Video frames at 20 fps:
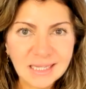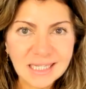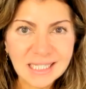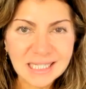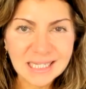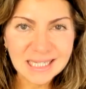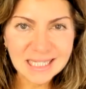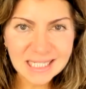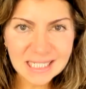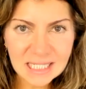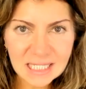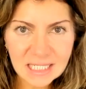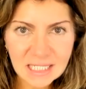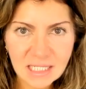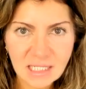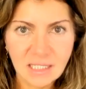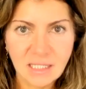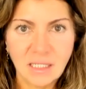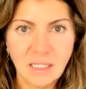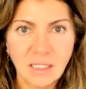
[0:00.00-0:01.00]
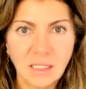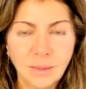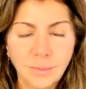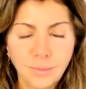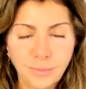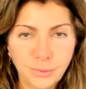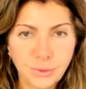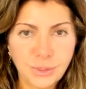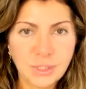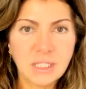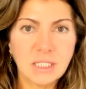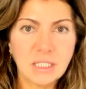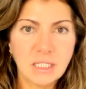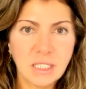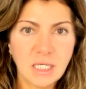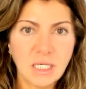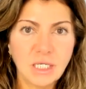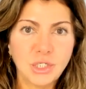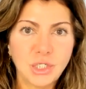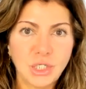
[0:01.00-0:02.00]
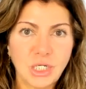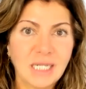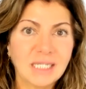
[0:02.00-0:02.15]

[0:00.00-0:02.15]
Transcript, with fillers: the listing presentation,